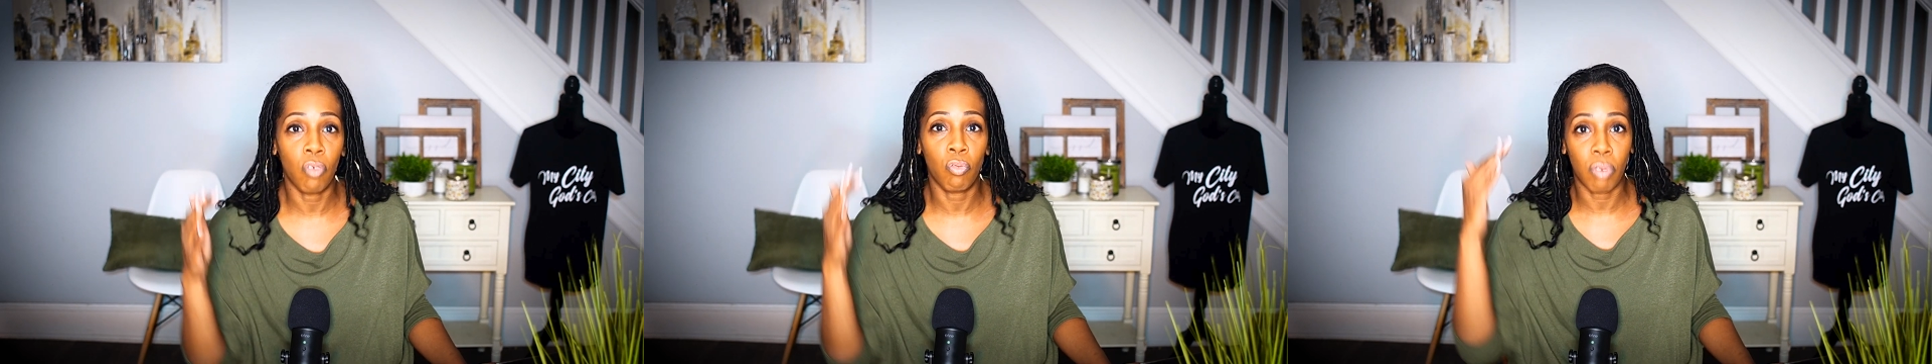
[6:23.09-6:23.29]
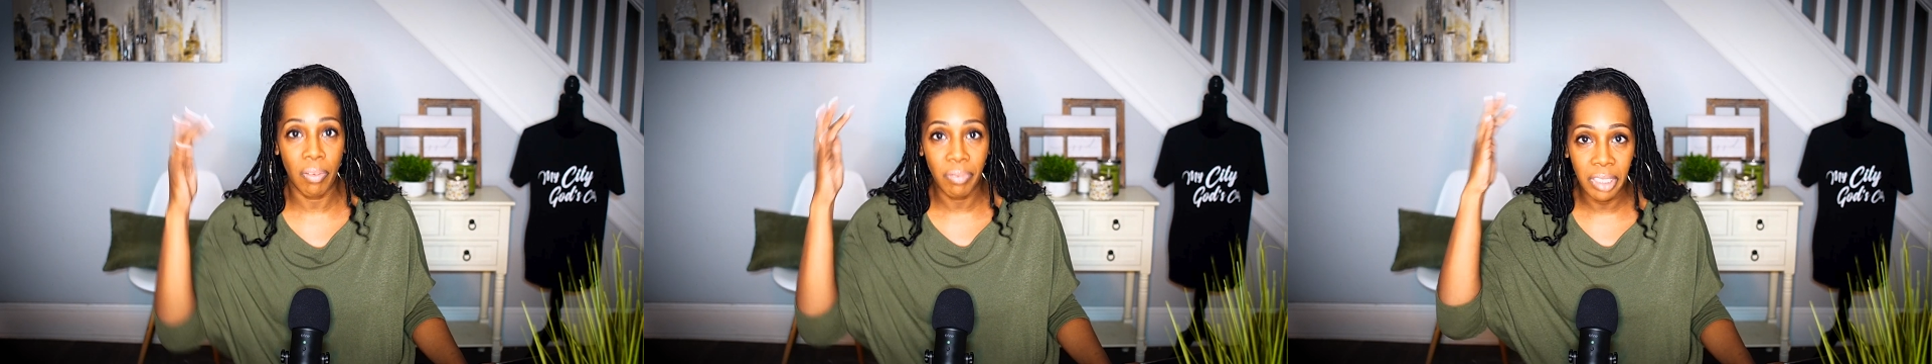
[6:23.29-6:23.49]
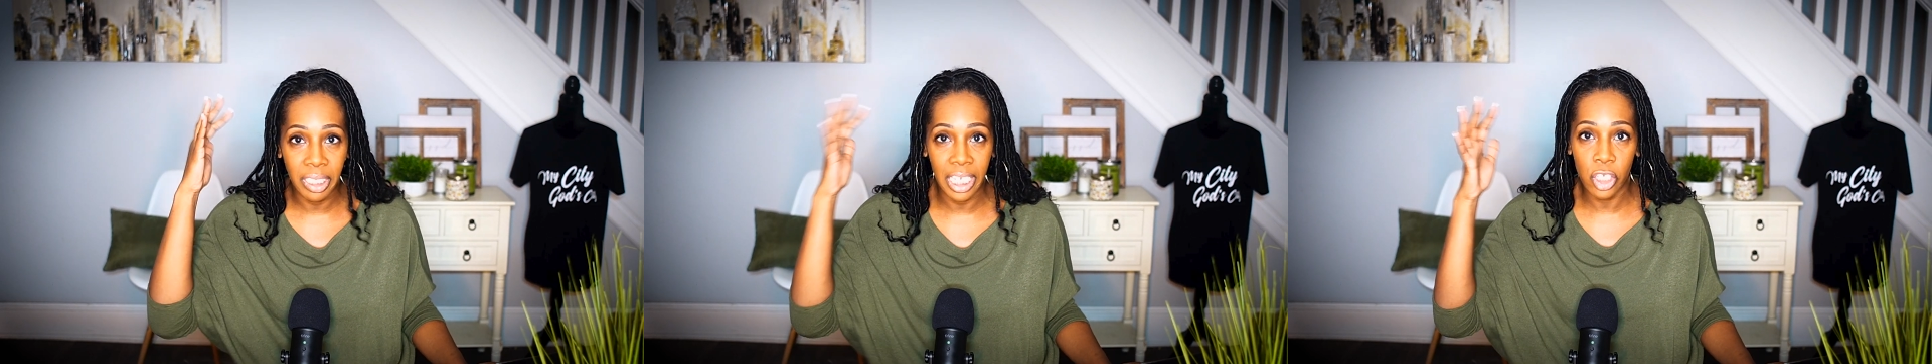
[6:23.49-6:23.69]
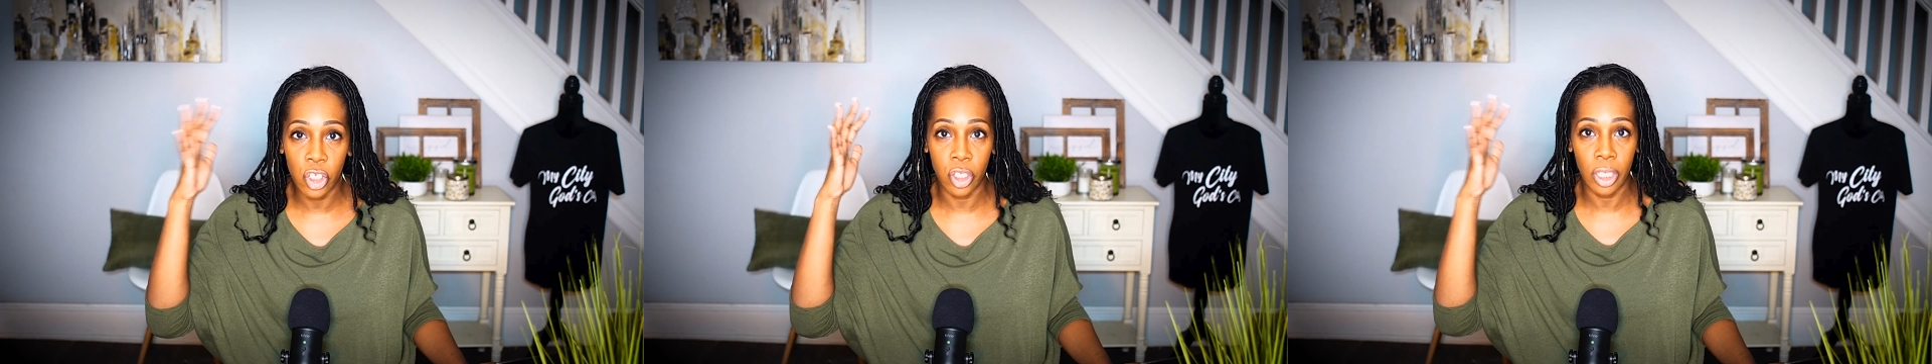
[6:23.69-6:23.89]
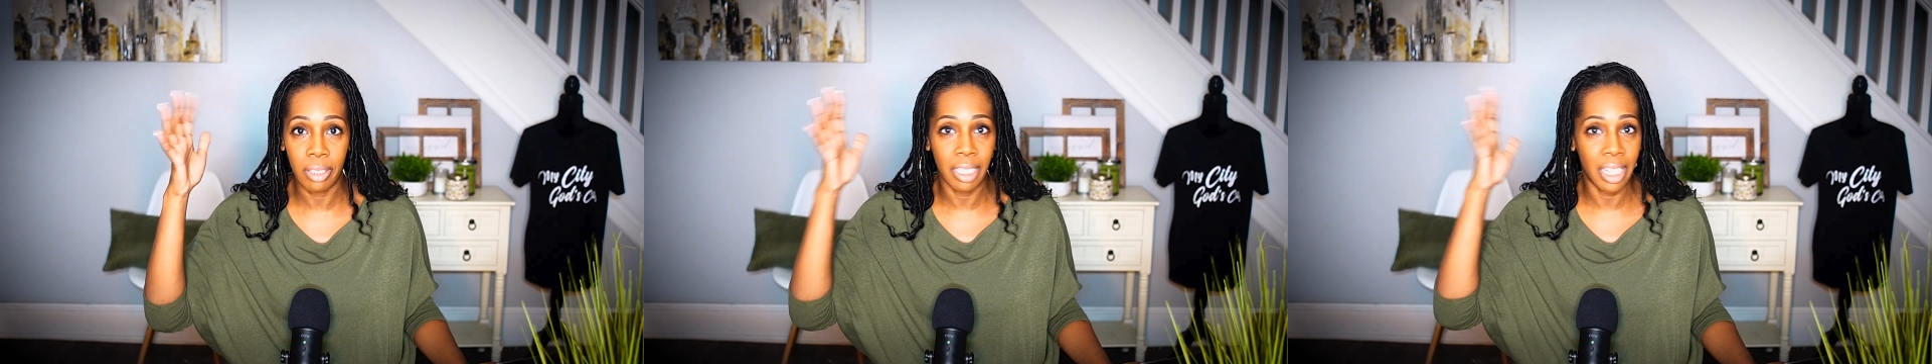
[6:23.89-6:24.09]

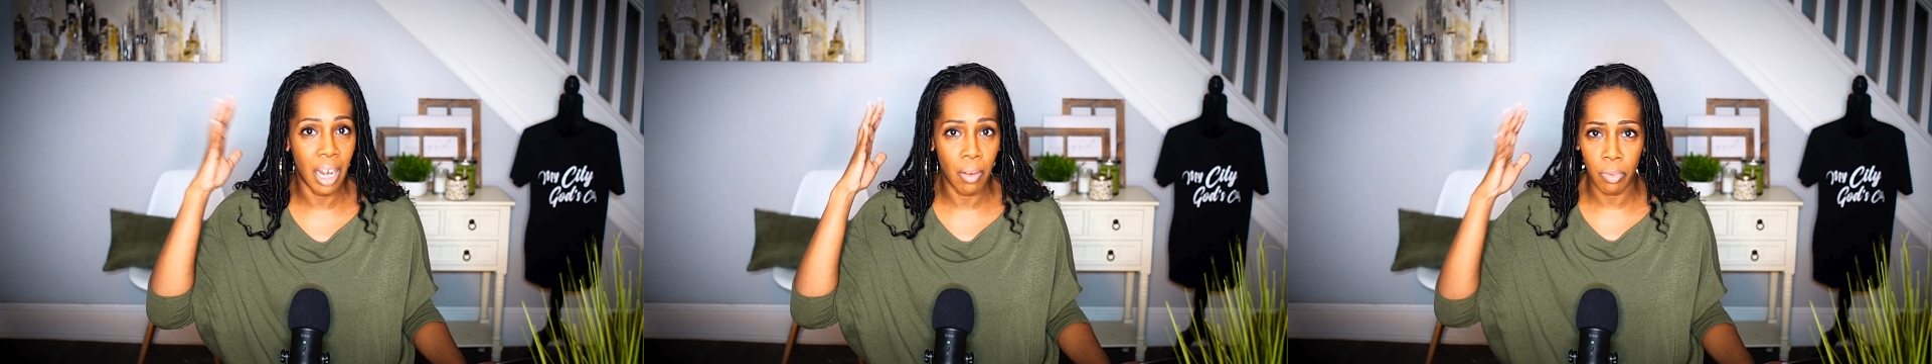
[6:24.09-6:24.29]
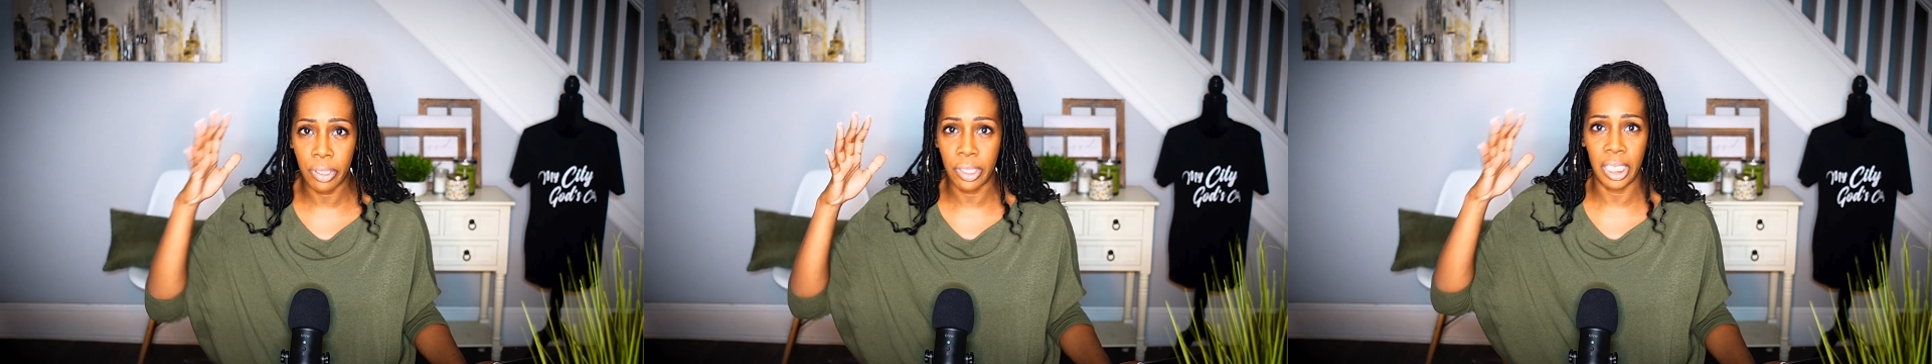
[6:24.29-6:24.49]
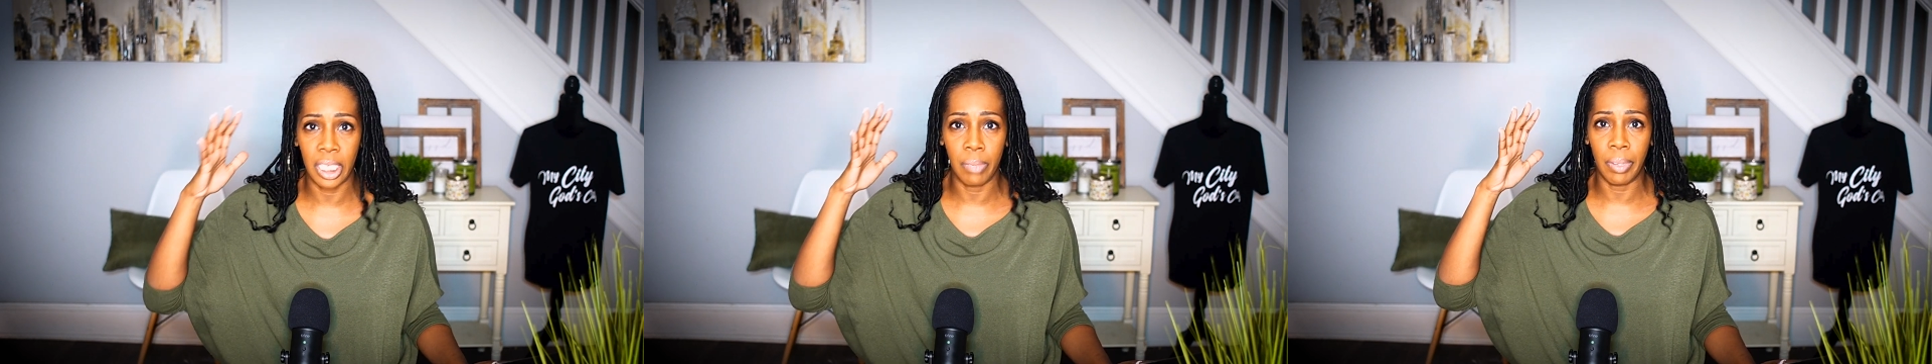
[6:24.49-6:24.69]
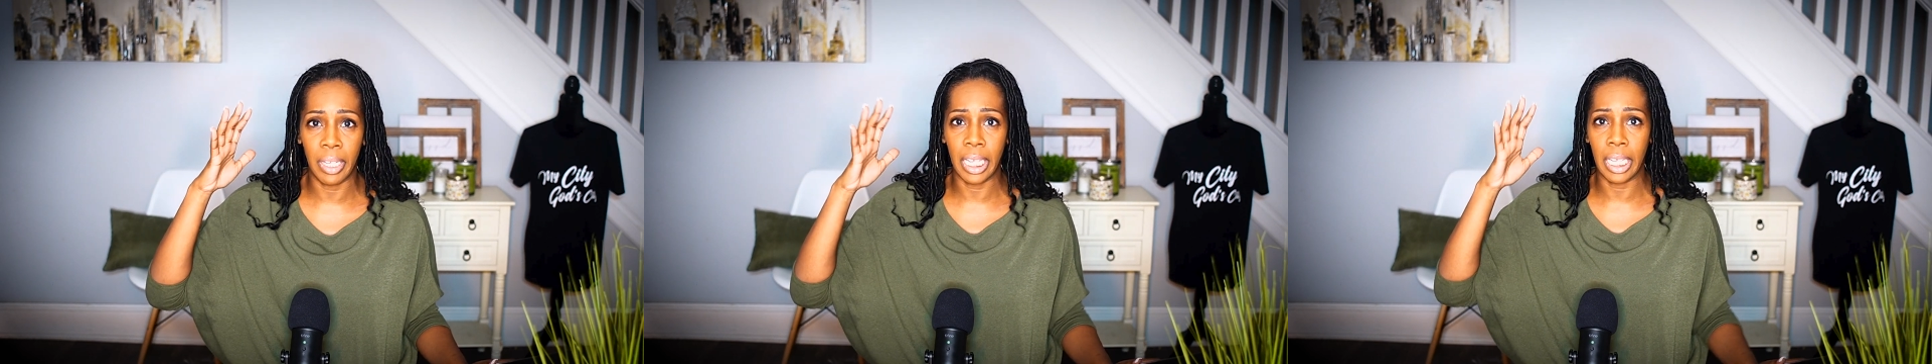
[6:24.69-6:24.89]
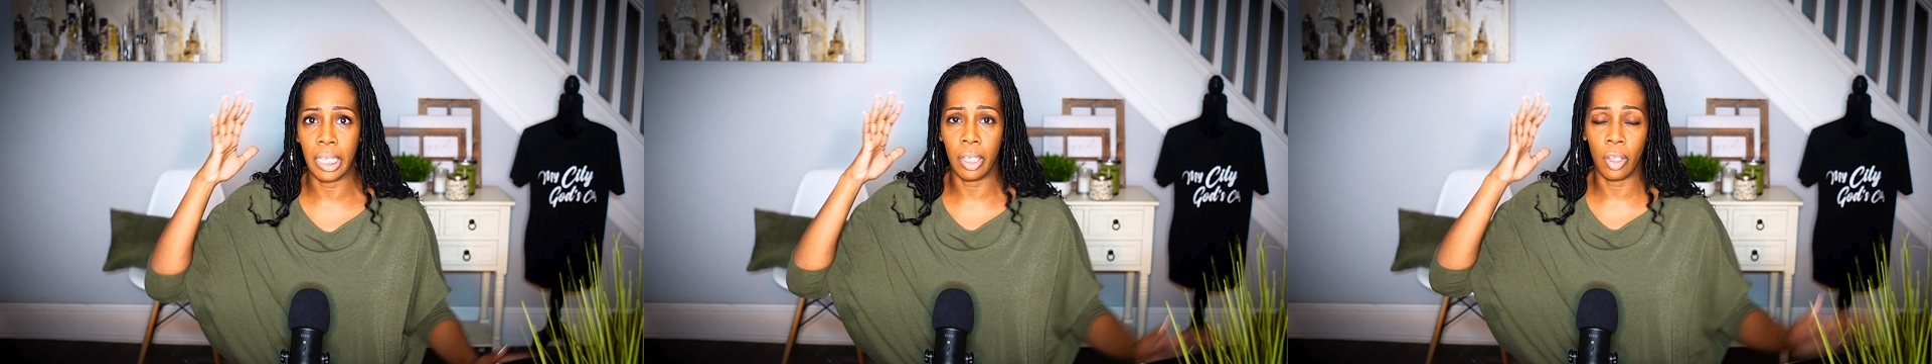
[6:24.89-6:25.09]
revelation that I'm receiving
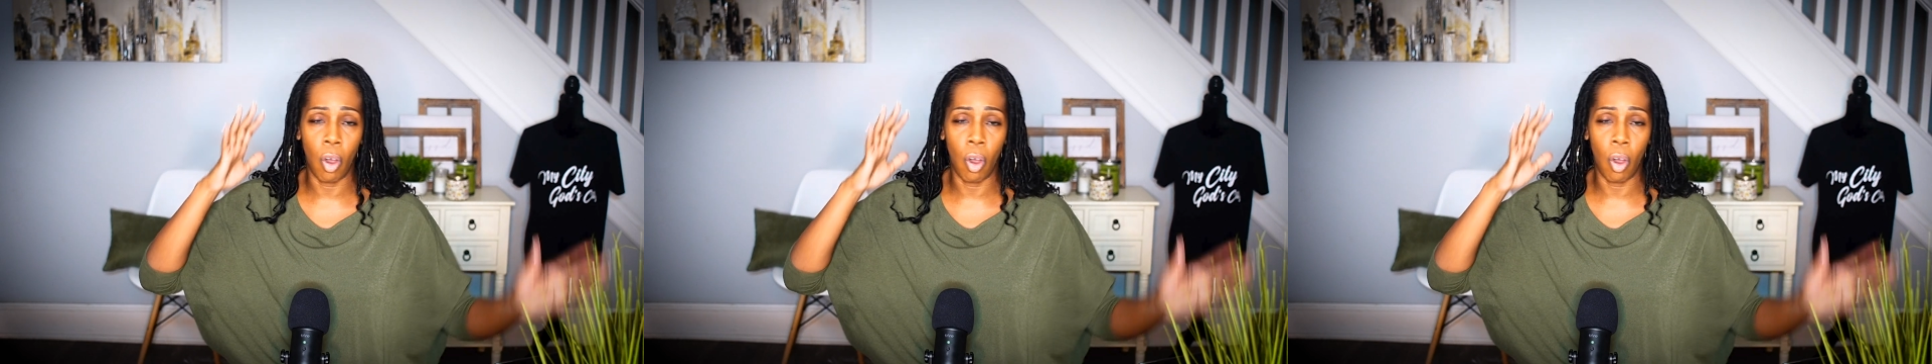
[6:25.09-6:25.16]
and